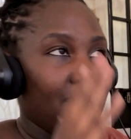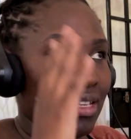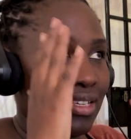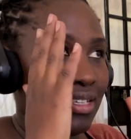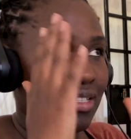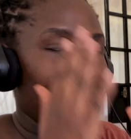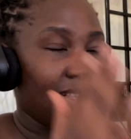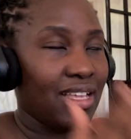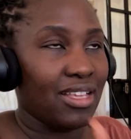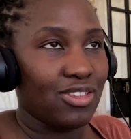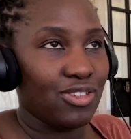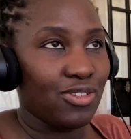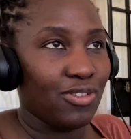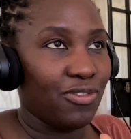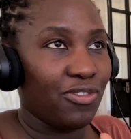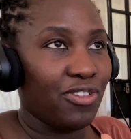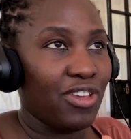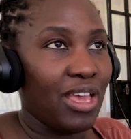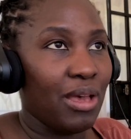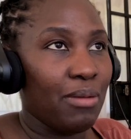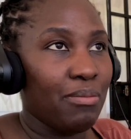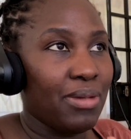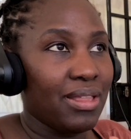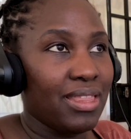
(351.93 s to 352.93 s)
starts off
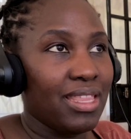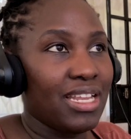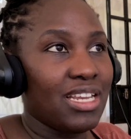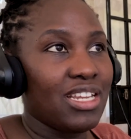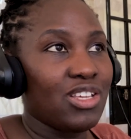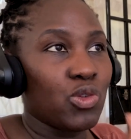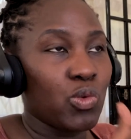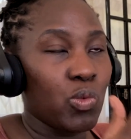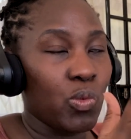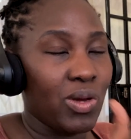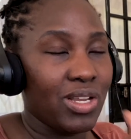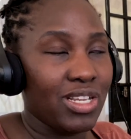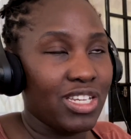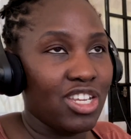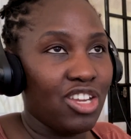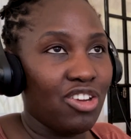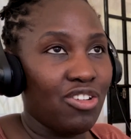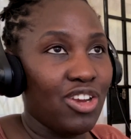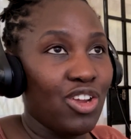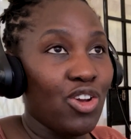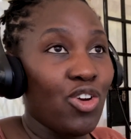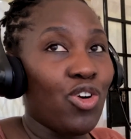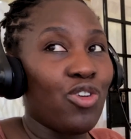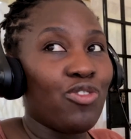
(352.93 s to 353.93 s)
here but then is 1
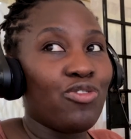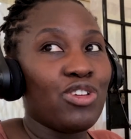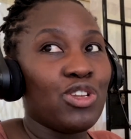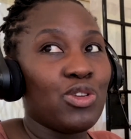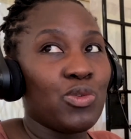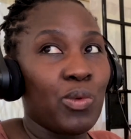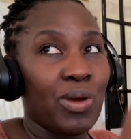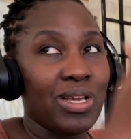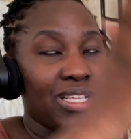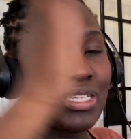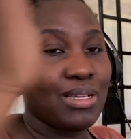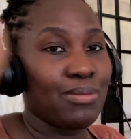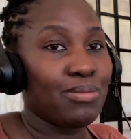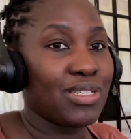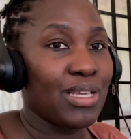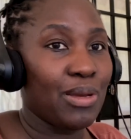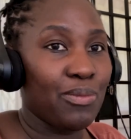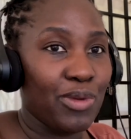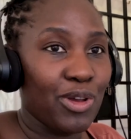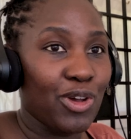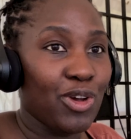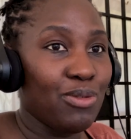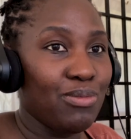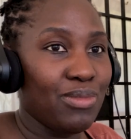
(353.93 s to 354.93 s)
degree off, it winds up
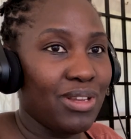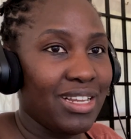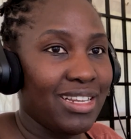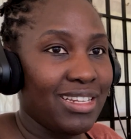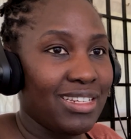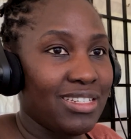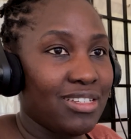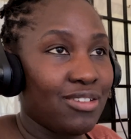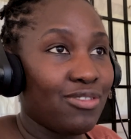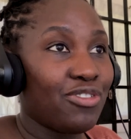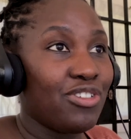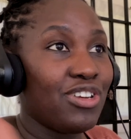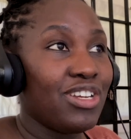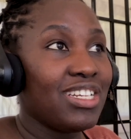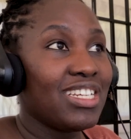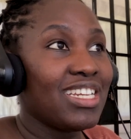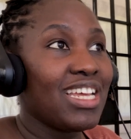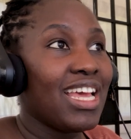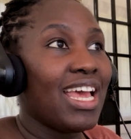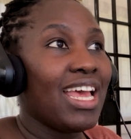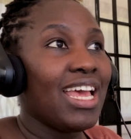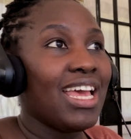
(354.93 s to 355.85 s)
somewhere completely different.